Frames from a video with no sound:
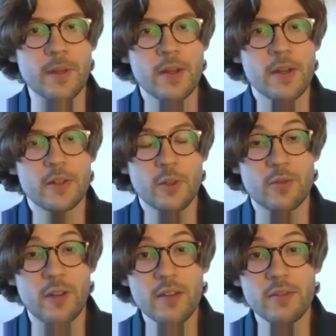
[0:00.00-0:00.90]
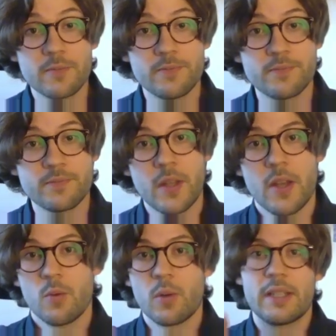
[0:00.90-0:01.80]
turn 5,
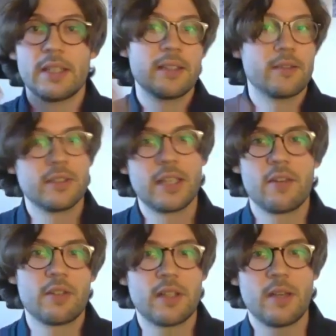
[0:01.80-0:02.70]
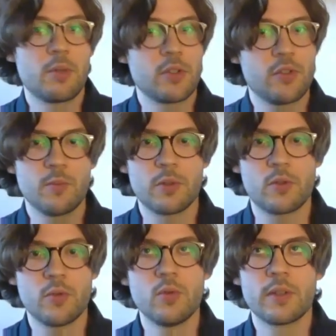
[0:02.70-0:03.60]
where he gave it a
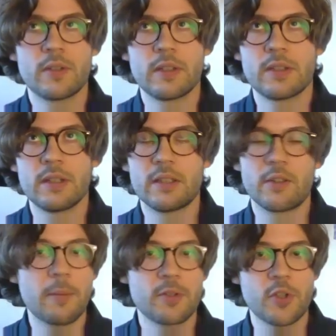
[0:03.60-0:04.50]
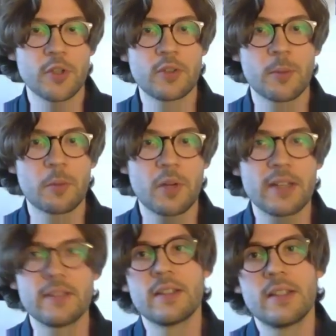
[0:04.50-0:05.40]
+2/+2. I think the grapple shot
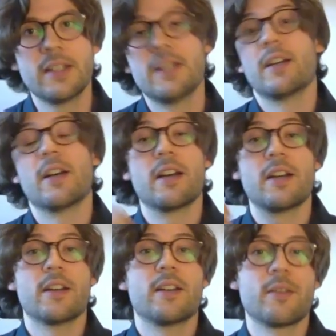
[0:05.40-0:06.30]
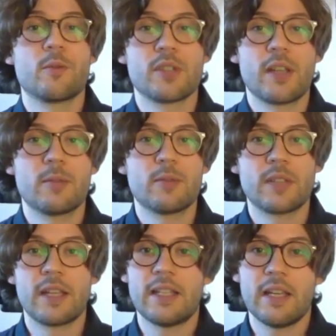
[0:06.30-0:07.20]
upgrade was able to
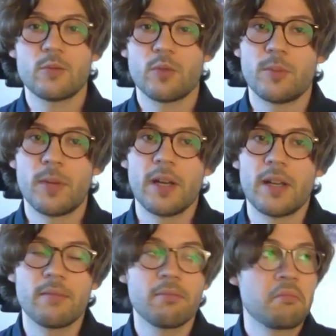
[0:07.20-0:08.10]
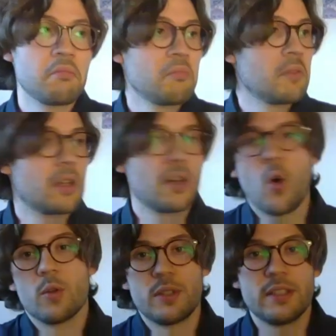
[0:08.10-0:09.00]
take out one of my
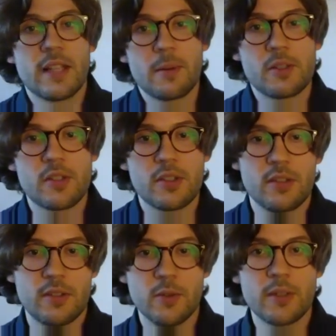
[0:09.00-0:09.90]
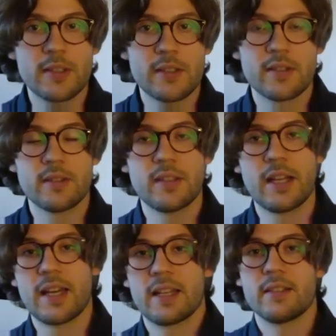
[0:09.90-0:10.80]
already damaged units
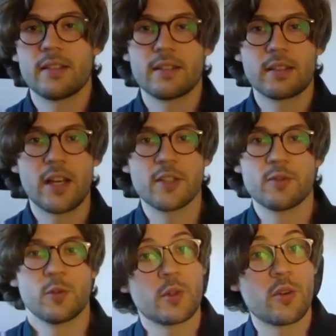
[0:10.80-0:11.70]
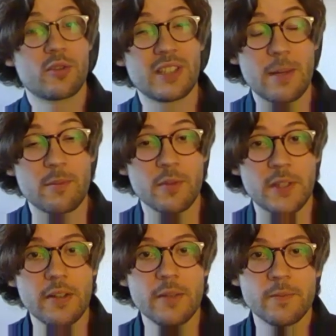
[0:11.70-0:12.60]
and kind of took over the game from there.